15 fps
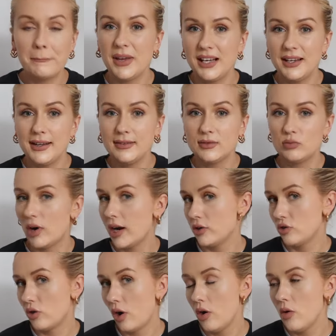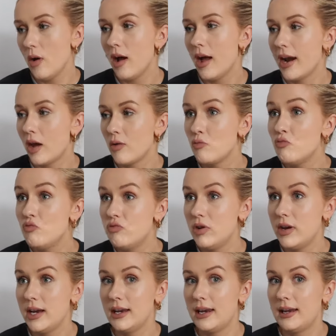Billy's Retro and I
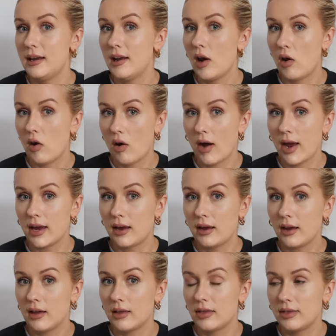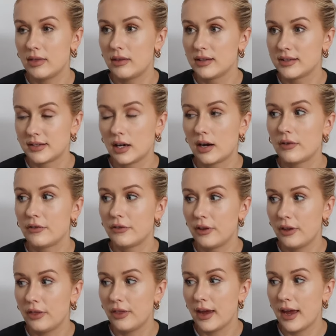really like the stuff
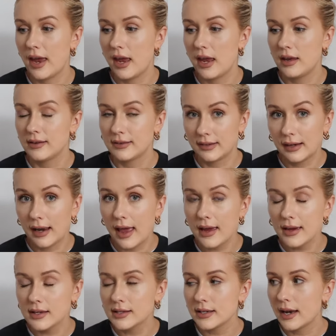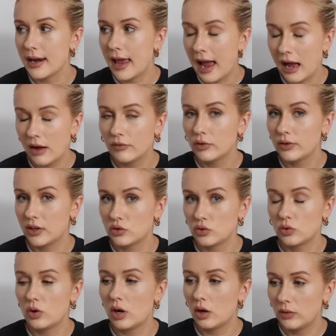that they select and have on their
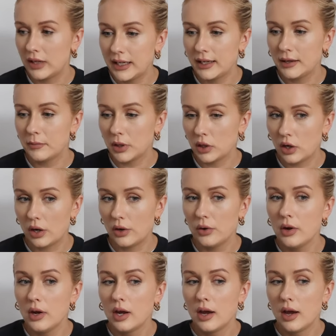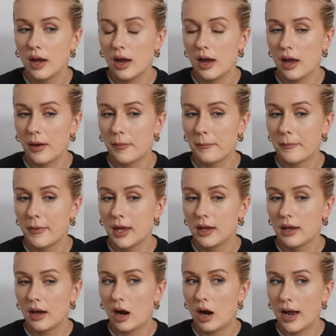store. I'll link it below. Um,
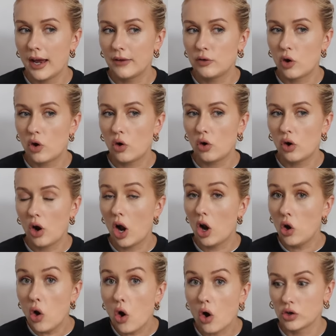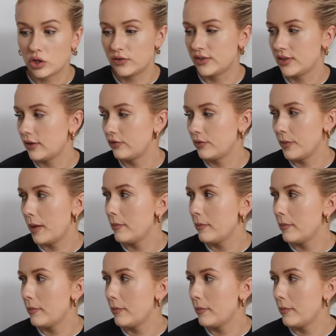I have got a lot of stuff from